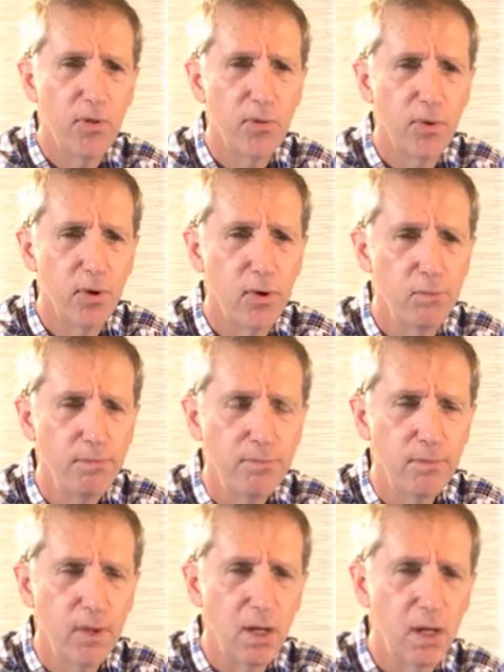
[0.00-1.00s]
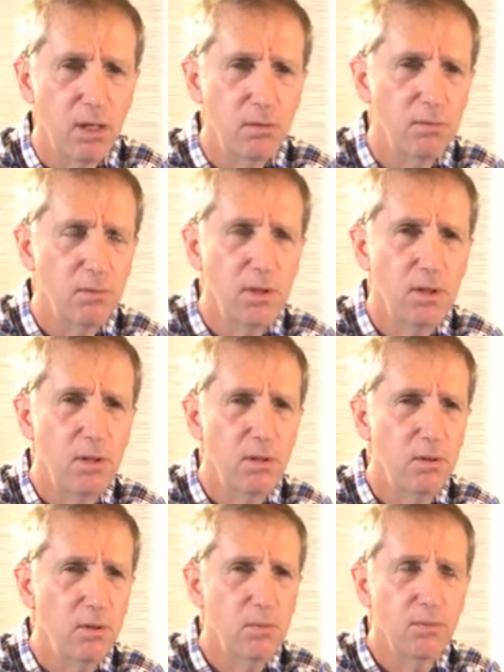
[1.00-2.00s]
her through um, you
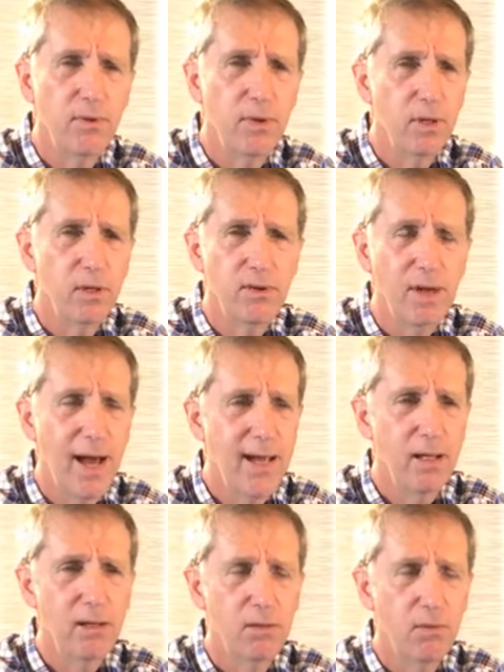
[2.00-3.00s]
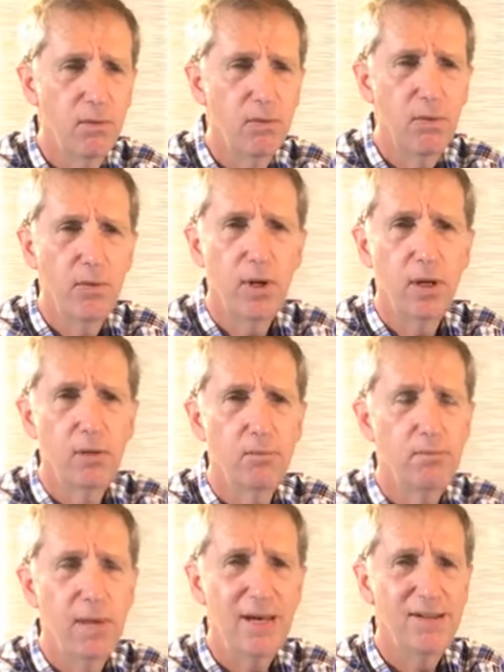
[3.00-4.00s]
know, the diet and through the
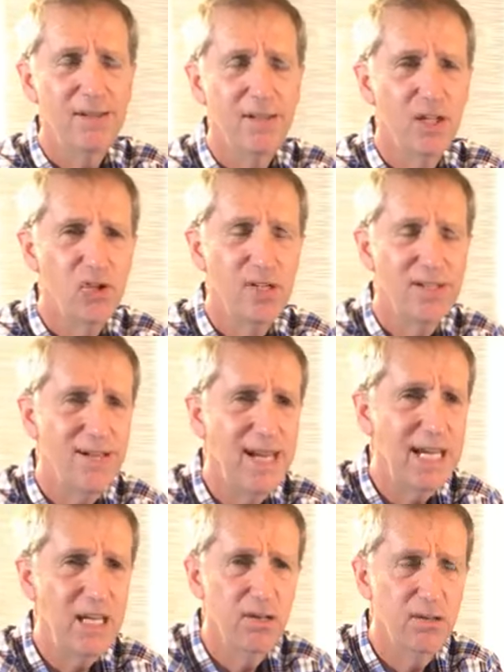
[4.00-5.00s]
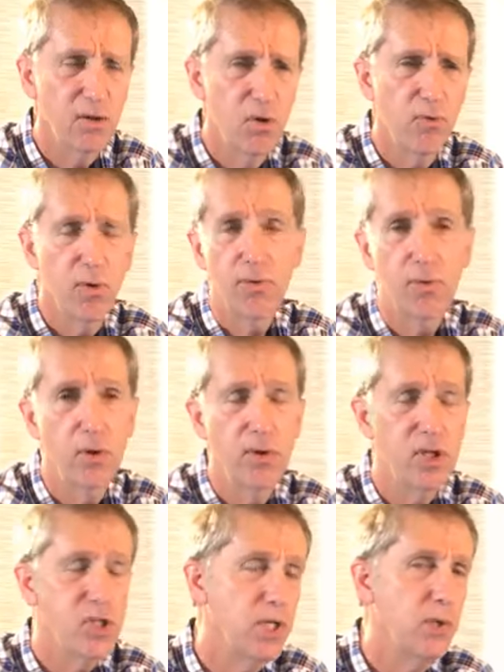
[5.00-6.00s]
medicine that she's taken and so forth,
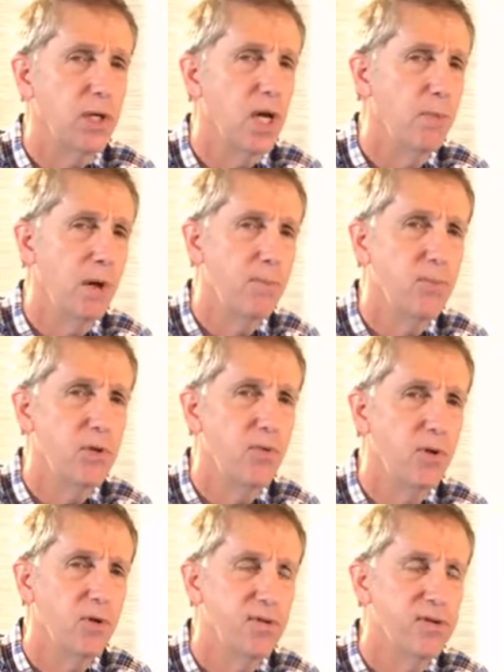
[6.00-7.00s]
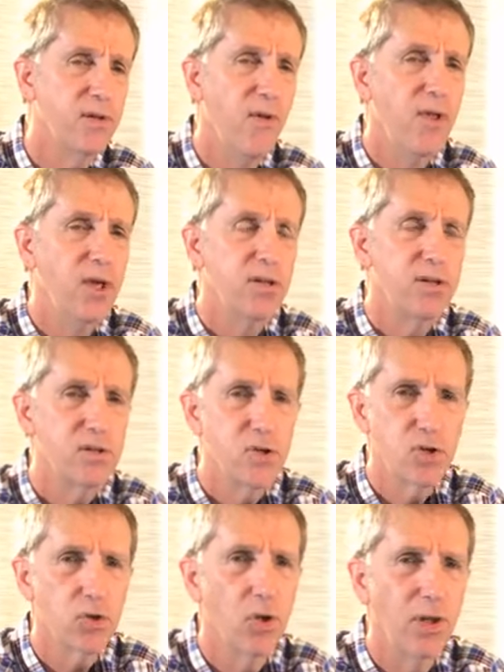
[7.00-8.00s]
Lord, that she would come up to those
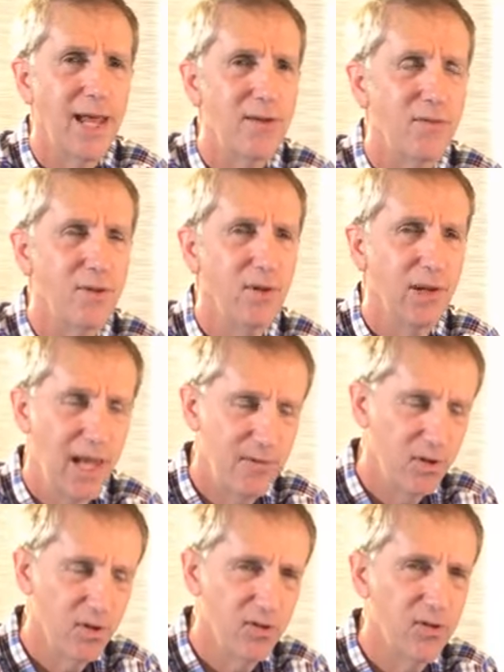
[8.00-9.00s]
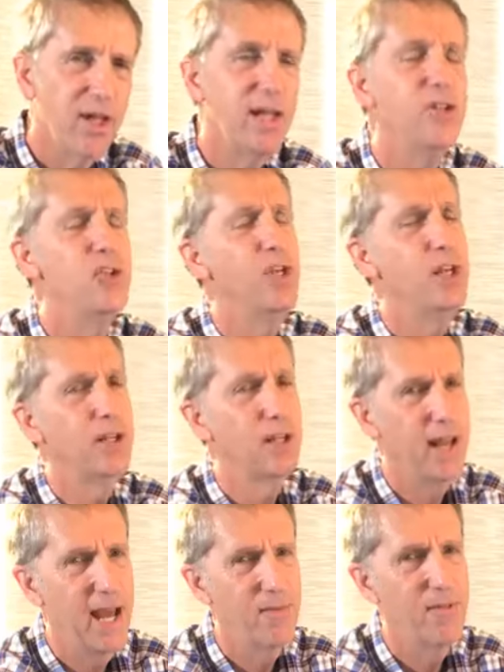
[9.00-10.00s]
surgical level, levels and she
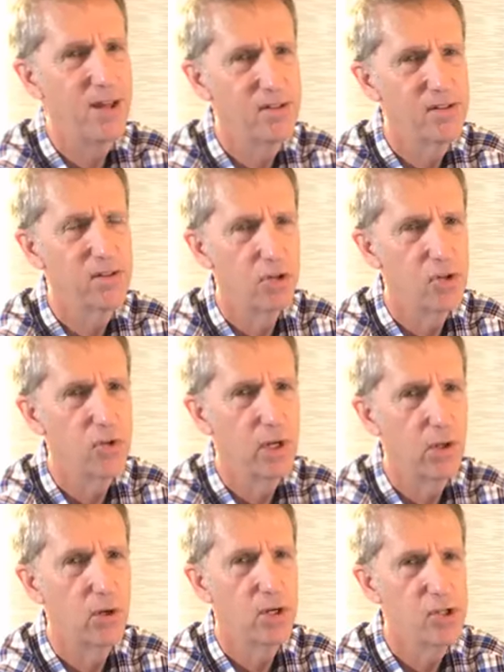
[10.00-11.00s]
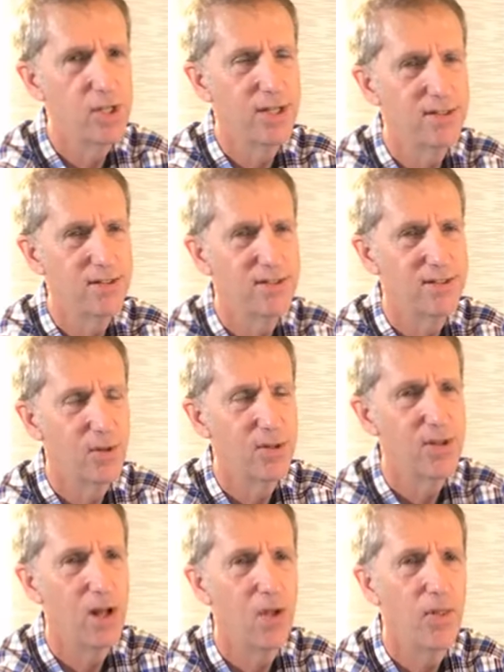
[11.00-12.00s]
could have that surgery, Lord Jesus. So
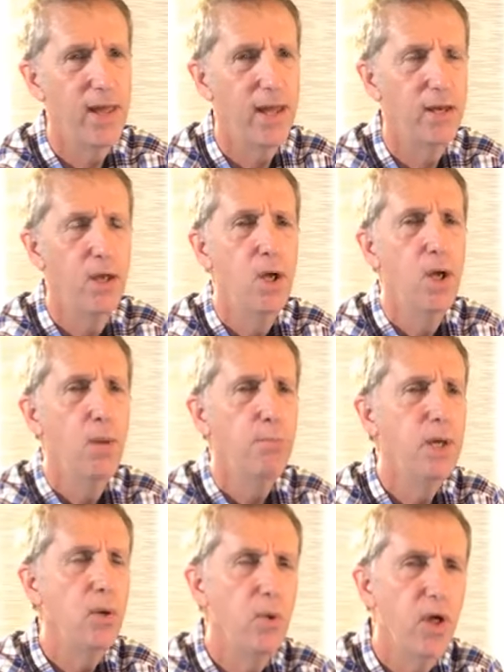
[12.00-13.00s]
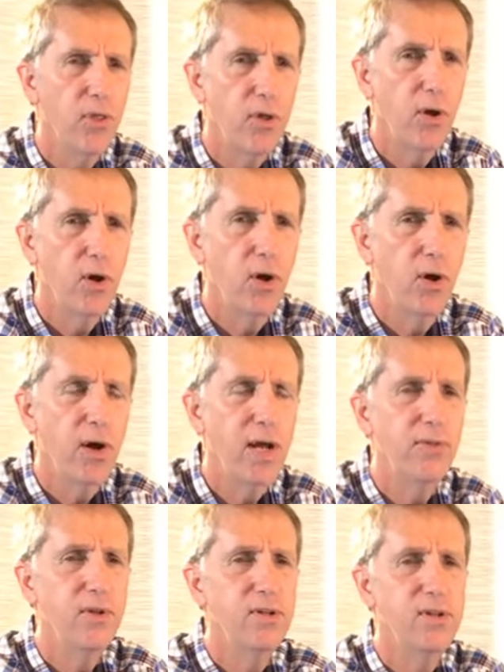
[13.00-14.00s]
until then, be with her
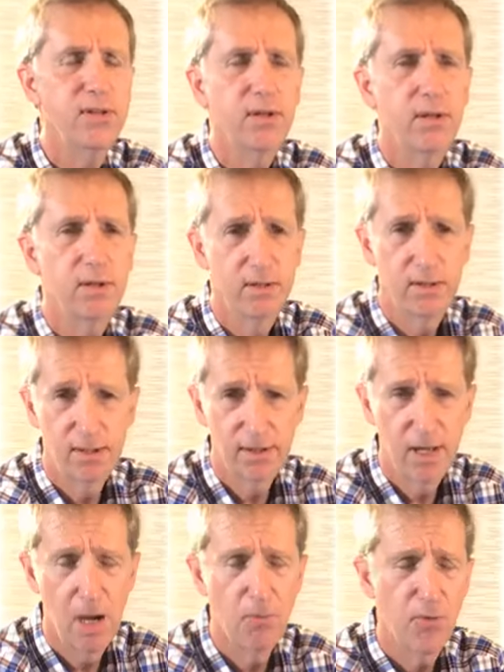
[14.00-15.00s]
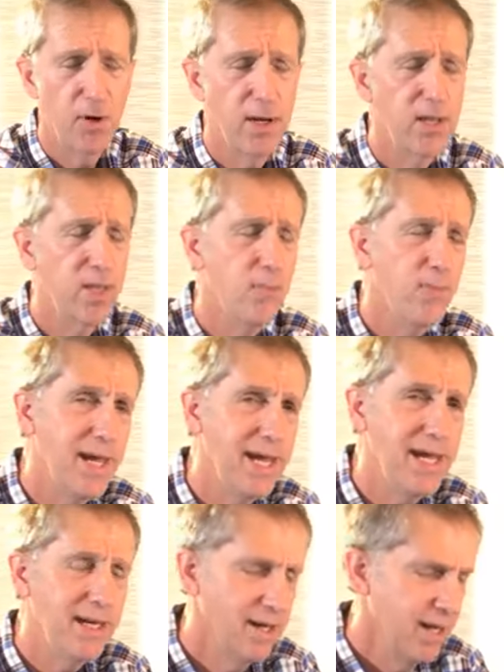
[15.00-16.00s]
and the dis- discomfort and the
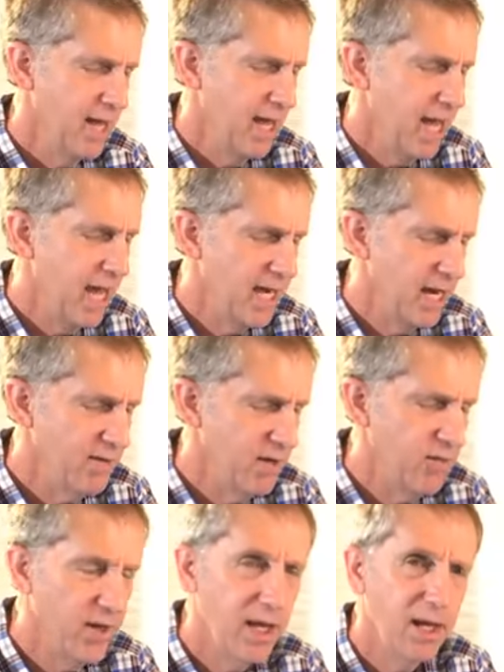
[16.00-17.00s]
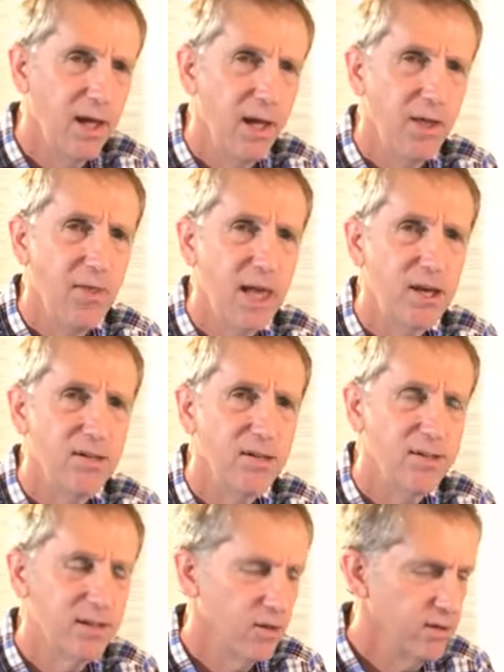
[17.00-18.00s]
pain and everything that
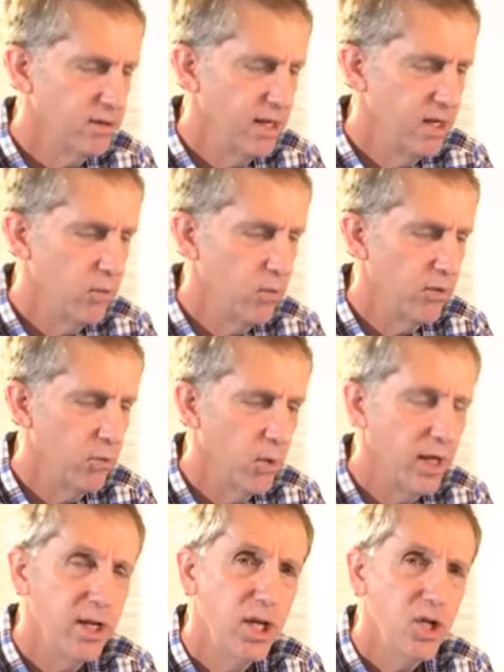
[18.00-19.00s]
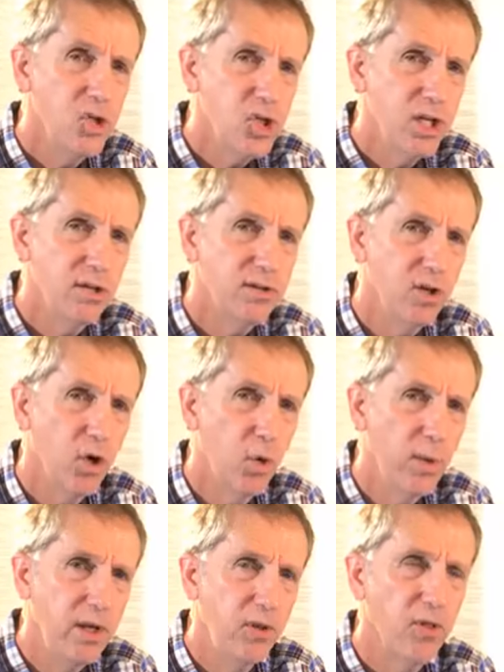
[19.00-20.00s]
is associated with what she is
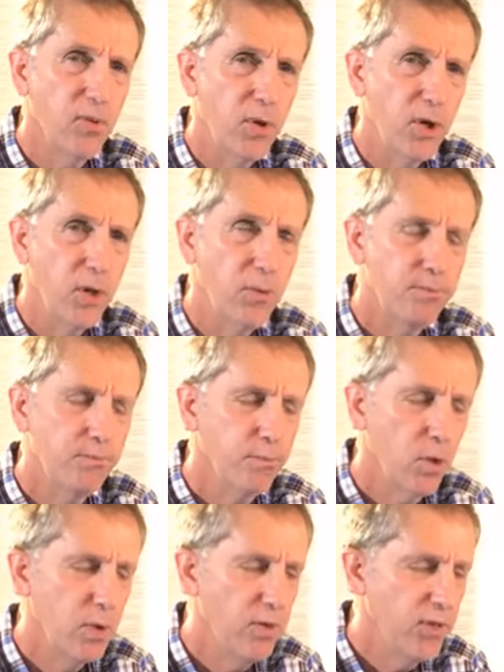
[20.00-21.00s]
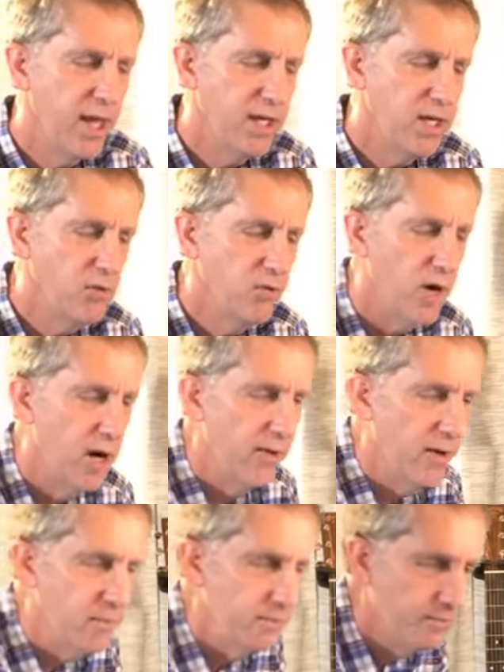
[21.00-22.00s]
going through. We thank you,
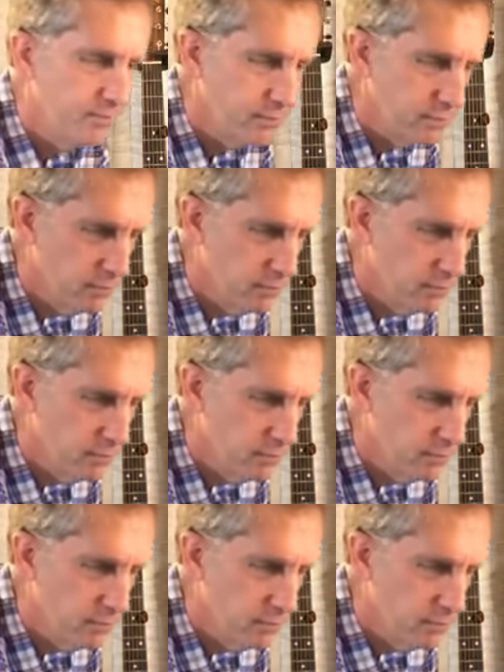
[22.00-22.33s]
Father.